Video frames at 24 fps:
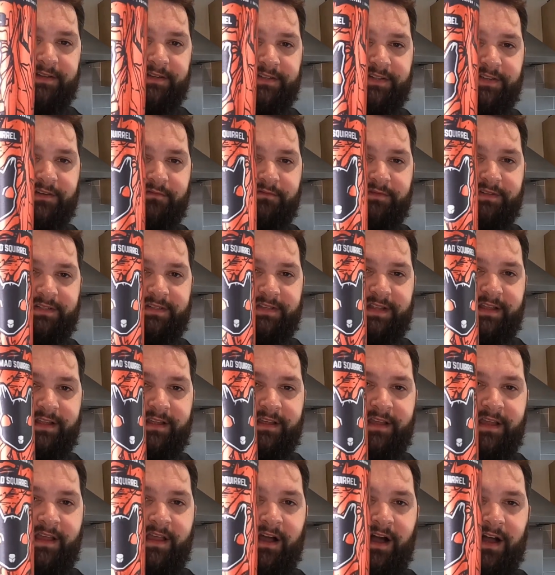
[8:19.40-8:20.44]
looks cool, doesn't
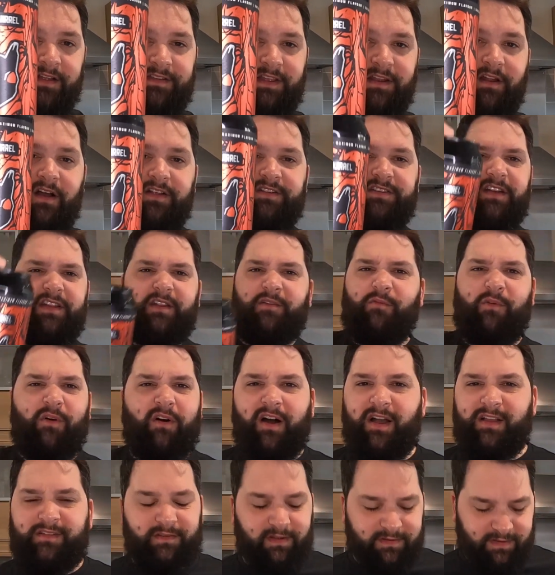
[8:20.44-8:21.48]
it? I don't know
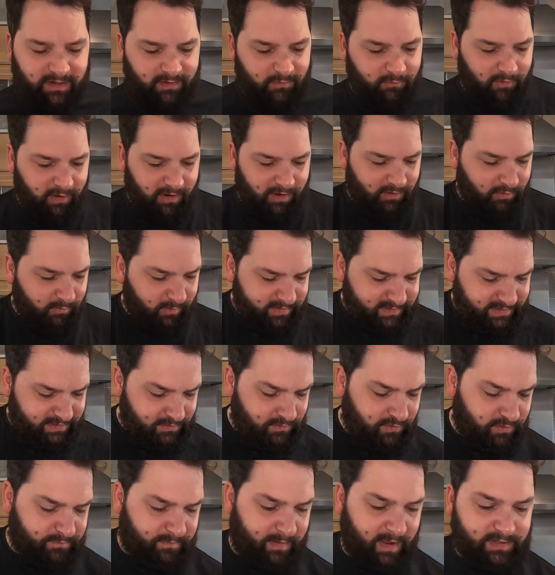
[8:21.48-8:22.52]
why. I don't know why I always
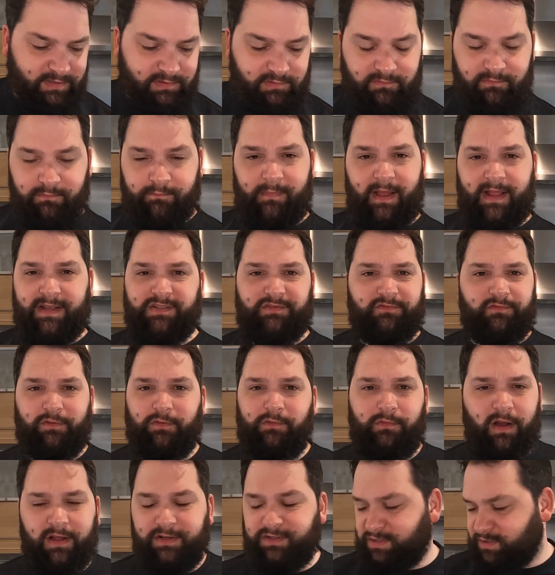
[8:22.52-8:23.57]
ignored Mad
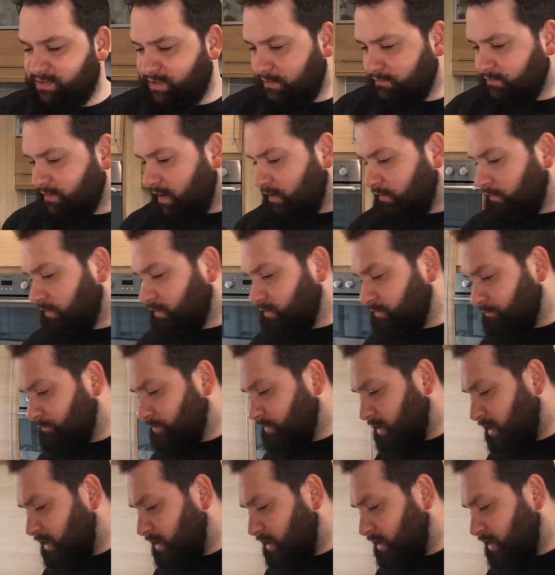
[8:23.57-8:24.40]
Squirrel. I just don't know. I can't